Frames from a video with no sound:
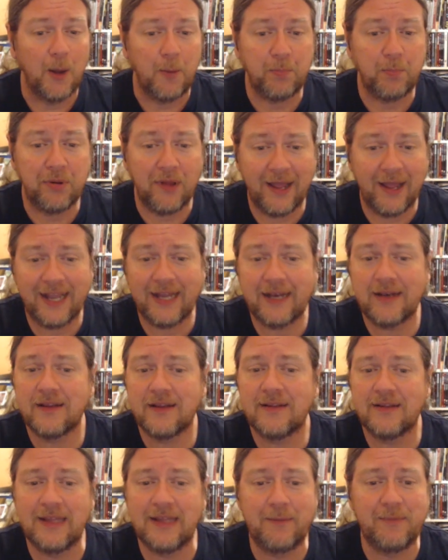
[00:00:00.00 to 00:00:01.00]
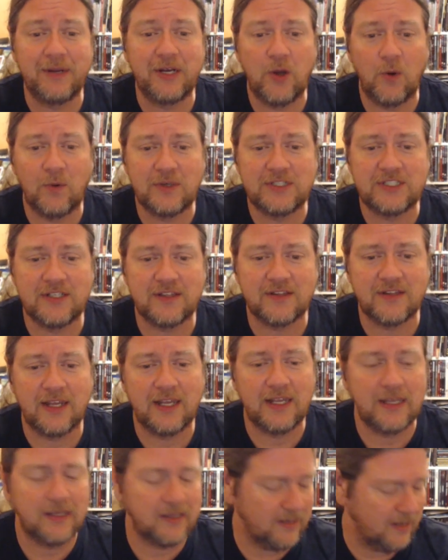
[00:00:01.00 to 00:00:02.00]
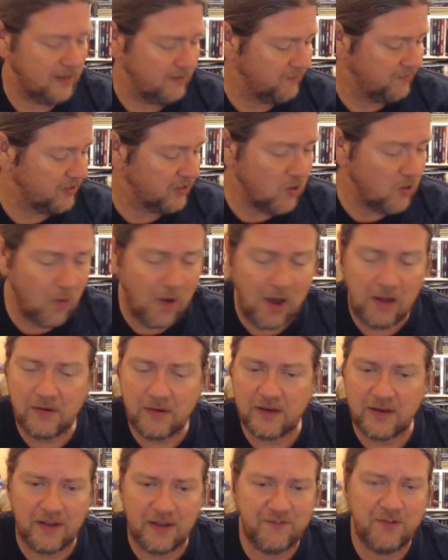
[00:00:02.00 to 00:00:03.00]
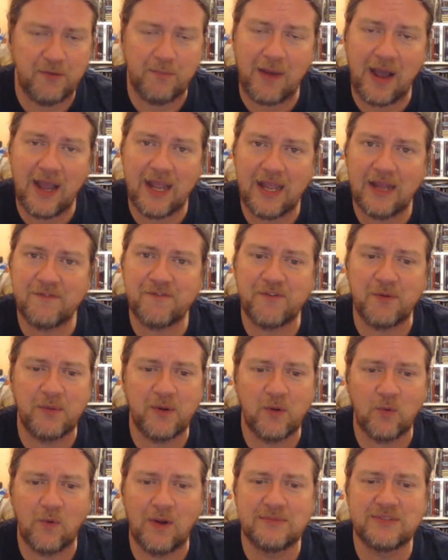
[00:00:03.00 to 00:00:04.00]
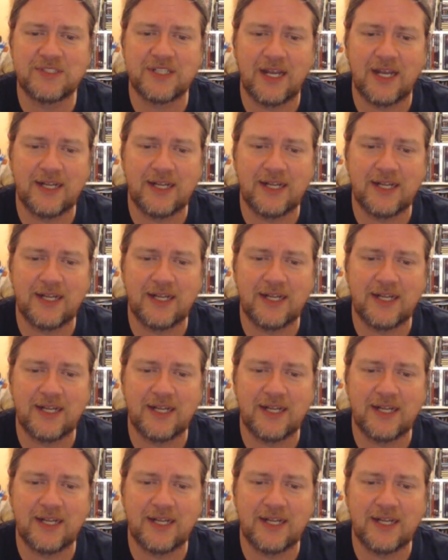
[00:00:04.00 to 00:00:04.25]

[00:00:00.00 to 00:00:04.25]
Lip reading: Play it. Let me know what you think. If you go out and if you buy it from their website,